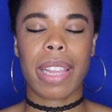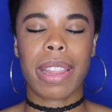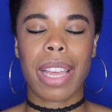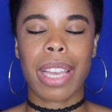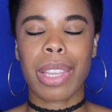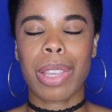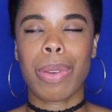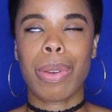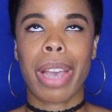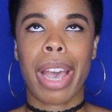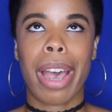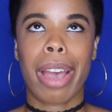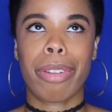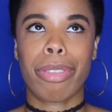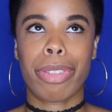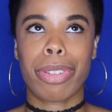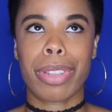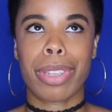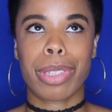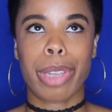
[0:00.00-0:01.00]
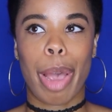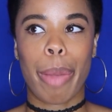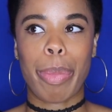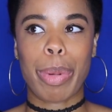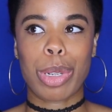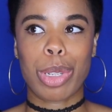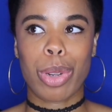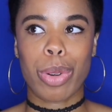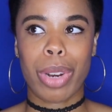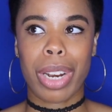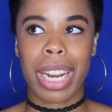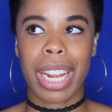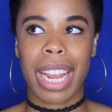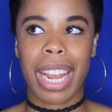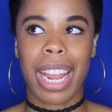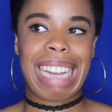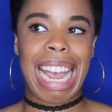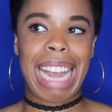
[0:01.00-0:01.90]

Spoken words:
thank you God for this opportunity.